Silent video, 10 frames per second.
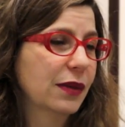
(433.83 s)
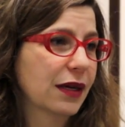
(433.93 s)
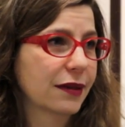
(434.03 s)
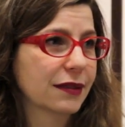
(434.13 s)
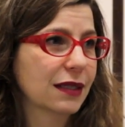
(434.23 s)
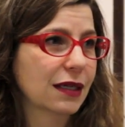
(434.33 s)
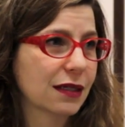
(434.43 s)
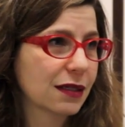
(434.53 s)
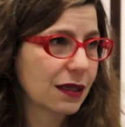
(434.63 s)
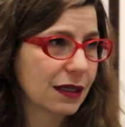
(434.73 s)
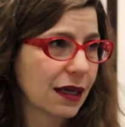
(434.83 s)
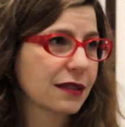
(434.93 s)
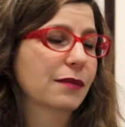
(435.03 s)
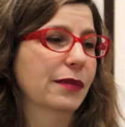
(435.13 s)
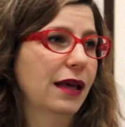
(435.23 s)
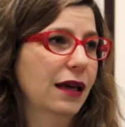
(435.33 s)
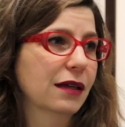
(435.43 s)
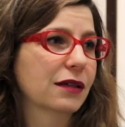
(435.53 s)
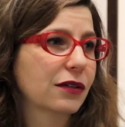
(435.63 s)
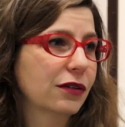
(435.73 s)
because it doesn't play
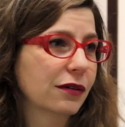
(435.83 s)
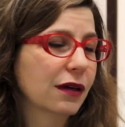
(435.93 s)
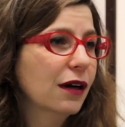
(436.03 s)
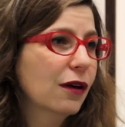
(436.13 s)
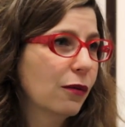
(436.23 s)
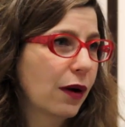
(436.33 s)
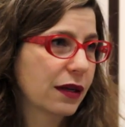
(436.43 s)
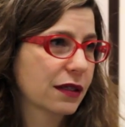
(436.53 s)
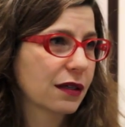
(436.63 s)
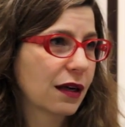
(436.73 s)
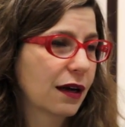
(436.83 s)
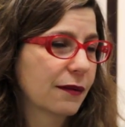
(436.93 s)
into what